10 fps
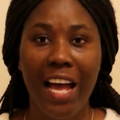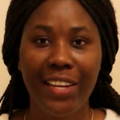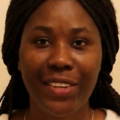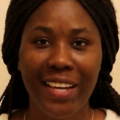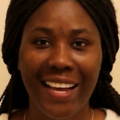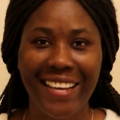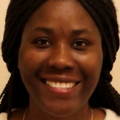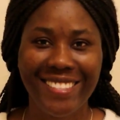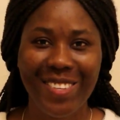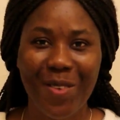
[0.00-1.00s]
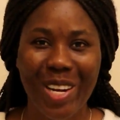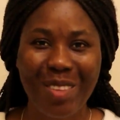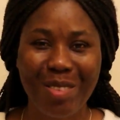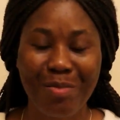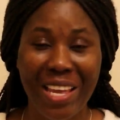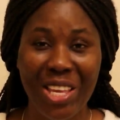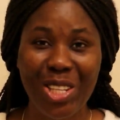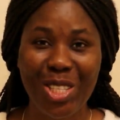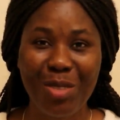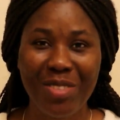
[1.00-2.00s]
Hello guys, you're welcome to my
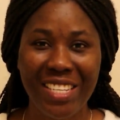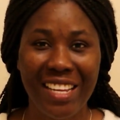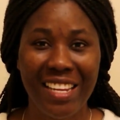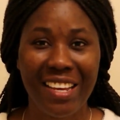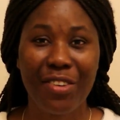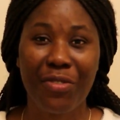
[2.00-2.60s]
YouTube channel.